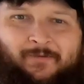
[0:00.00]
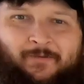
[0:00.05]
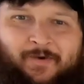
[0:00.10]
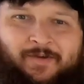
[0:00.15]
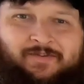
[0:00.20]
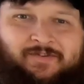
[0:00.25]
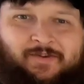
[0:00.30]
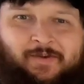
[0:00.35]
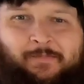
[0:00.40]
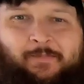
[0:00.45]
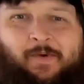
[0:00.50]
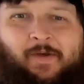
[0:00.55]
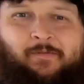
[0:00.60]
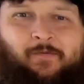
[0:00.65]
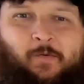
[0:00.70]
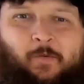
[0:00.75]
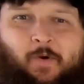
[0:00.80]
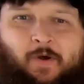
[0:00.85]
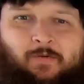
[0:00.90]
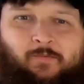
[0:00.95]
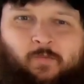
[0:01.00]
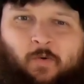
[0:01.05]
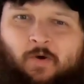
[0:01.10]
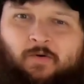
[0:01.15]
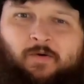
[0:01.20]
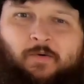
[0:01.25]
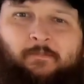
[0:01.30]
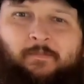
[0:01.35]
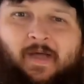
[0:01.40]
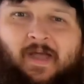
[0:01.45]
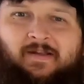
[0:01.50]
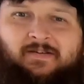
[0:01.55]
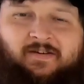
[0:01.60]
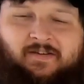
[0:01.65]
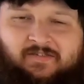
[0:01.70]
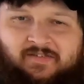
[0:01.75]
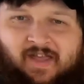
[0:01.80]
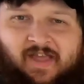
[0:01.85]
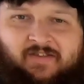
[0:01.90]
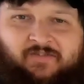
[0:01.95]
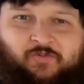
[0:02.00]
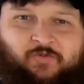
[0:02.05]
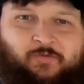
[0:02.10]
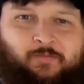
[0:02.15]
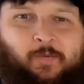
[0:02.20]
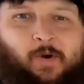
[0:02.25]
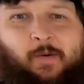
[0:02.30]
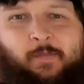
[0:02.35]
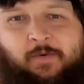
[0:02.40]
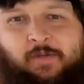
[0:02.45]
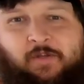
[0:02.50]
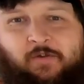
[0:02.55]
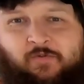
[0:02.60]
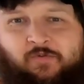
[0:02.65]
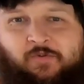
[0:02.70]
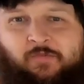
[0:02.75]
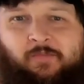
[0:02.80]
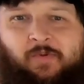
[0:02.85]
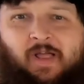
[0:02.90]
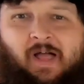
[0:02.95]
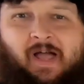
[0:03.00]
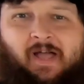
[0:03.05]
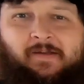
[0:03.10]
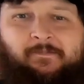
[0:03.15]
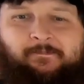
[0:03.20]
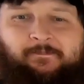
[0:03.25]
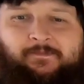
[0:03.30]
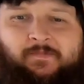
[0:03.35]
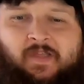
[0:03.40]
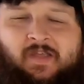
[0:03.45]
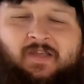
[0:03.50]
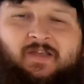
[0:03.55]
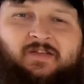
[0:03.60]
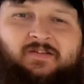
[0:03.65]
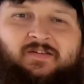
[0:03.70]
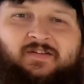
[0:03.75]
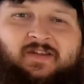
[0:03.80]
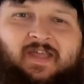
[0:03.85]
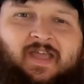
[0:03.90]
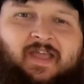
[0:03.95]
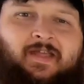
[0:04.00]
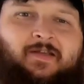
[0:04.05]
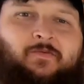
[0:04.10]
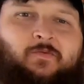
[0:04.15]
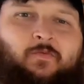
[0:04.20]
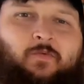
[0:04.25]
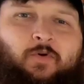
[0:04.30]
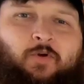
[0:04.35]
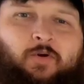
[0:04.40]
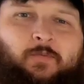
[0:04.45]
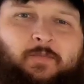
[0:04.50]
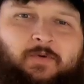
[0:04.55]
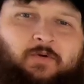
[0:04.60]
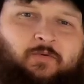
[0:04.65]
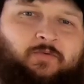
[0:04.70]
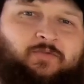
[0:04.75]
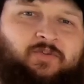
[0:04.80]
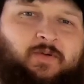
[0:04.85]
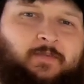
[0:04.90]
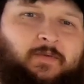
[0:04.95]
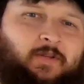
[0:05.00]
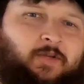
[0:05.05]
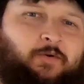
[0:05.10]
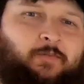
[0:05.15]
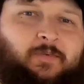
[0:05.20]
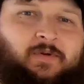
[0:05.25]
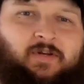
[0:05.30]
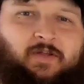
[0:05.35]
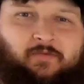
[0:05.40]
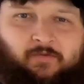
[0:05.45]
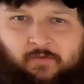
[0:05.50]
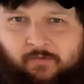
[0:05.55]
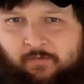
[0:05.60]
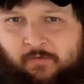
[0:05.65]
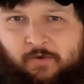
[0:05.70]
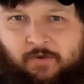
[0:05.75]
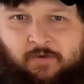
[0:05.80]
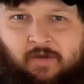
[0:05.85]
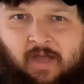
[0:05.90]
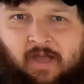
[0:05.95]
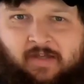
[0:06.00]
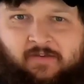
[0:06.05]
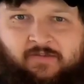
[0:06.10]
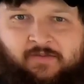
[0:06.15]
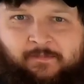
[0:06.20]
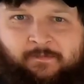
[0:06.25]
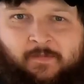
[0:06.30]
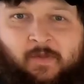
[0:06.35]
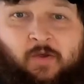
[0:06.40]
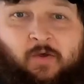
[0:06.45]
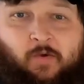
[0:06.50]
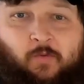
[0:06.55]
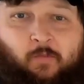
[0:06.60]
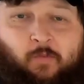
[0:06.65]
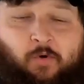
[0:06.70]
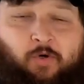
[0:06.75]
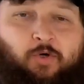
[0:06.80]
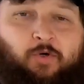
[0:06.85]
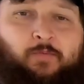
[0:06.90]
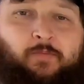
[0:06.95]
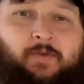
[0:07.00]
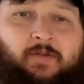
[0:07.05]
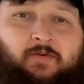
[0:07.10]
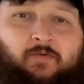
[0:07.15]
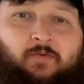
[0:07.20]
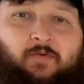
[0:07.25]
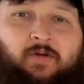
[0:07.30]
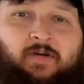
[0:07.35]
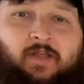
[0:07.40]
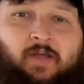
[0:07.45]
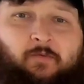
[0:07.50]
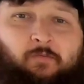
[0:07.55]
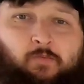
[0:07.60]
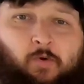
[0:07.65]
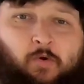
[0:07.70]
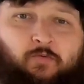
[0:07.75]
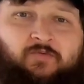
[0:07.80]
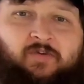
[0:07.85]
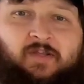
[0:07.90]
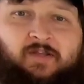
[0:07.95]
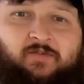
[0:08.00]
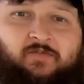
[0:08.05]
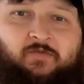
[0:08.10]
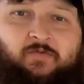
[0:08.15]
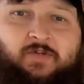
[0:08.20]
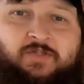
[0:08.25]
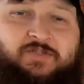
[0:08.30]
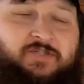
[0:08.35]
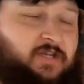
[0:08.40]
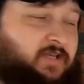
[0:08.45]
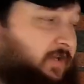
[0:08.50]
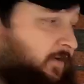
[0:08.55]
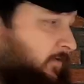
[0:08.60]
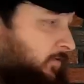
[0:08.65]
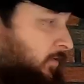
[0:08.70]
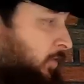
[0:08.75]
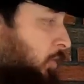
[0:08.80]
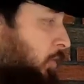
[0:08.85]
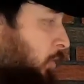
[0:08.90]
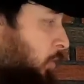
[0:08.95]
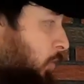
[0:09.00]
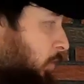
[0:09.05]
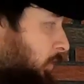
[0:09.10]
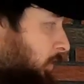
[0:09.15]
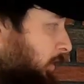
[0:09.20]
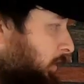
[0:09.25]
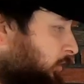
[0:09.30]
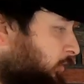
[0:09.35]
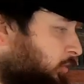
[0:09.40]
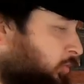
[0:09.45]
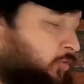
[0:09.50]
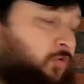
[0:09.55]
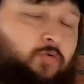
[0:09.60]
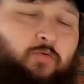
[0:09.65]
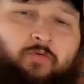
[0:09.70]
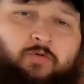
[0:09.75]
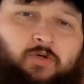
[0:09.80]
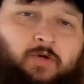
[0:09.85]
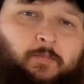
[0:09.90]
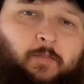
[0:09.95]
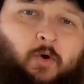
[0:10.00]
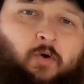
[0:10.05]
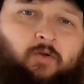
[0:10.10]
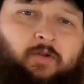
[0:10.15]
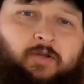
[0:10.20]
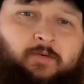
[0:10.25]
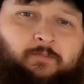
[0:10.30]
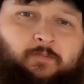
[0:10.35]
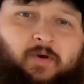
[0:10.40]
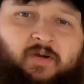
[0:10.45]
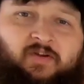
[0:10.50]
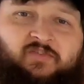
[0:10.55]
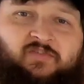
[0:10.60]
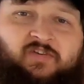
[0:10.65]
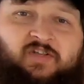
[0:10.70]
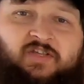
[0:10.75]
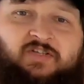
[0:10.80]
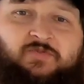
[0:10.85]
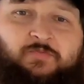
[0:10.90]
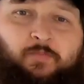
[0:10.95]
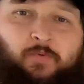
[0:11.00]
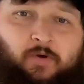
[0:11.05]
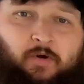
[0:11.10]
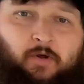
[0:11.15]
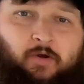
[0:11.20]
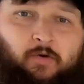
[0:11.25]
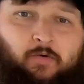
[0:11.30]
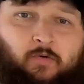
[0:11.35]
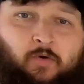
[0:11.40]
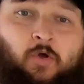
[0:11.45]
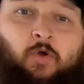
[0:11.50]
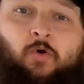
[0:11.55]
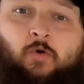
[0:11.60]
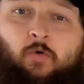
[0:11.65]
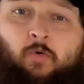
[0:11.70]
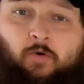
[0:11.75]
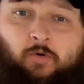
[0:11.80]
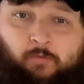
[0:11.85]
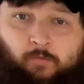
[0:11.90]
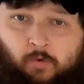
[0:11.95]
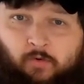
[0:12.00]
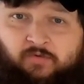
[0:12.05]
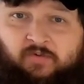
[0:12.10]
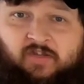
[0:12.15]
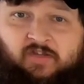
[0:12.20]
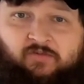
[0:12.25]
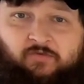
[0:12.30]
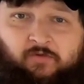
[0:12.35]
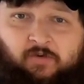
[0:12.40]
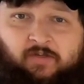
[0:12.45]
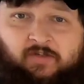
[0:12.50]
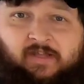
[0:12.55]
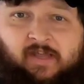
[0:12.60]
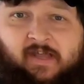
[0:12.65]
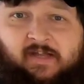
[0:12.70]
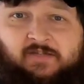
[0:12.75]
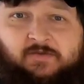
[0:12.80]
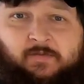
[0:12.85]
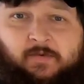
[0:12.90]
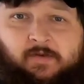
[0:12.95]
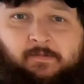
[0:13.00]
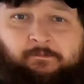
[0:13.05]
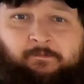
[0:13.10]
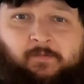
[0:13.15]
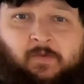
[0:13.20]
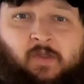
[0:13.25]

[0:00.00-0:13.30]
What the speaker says: What's up, everyone? Welcome back to Tasker's Barbecue Supply. Today we're going to be doing something a little bit different for you guys. We're going to be doing a rotisserie chicken on our new Napoleon Prestige Pro on a rotisserie attachment.